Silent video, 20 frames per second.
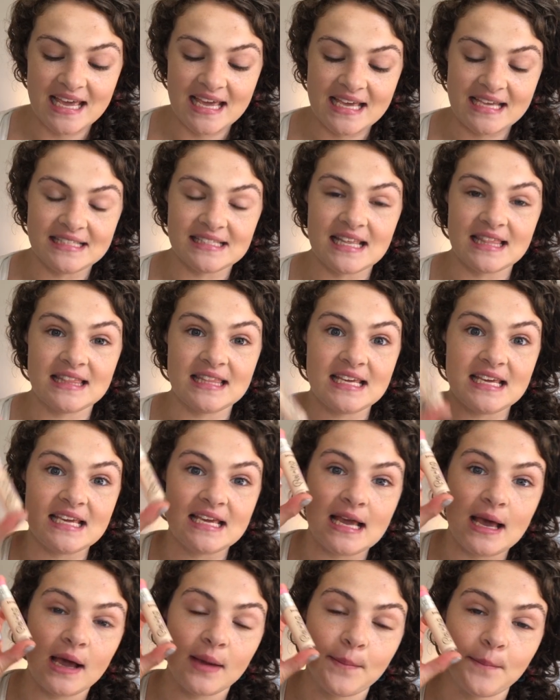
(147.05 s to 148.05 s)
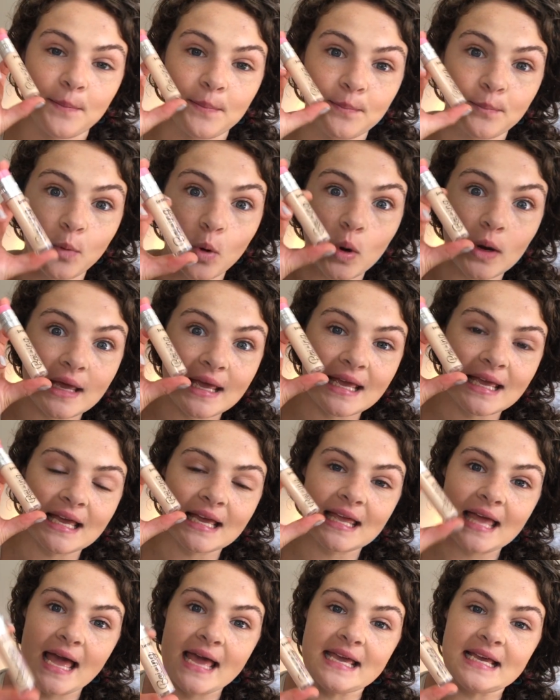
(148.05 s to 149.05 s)
Is the
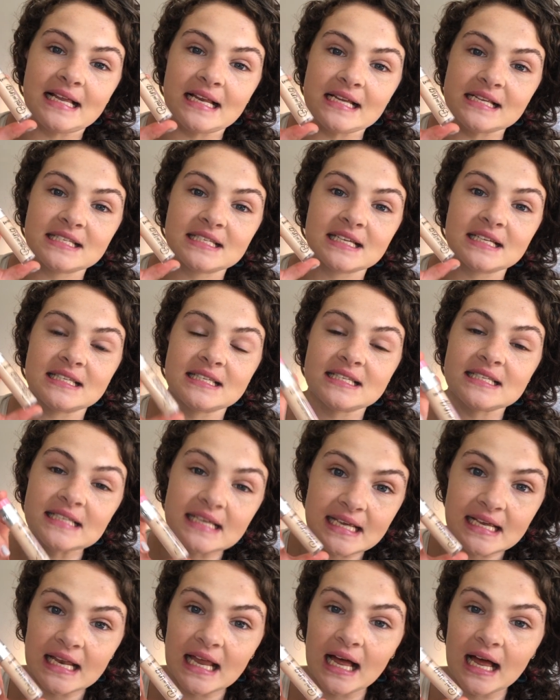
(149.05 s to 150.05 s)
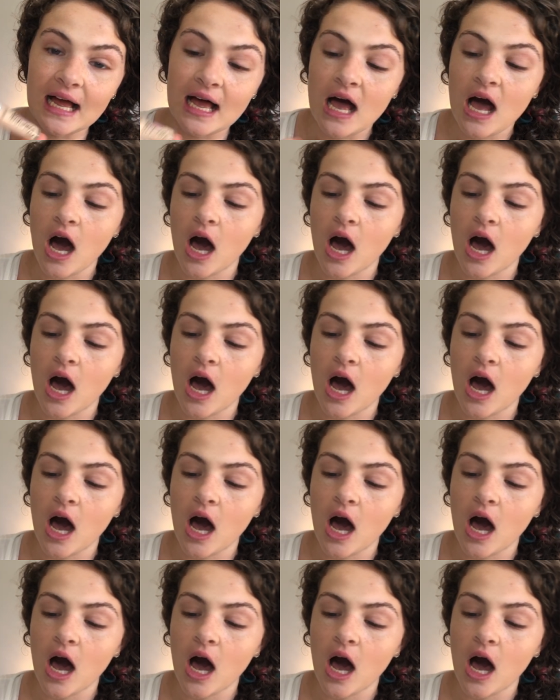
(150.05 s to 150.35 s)
Boing Cakeless Concealer.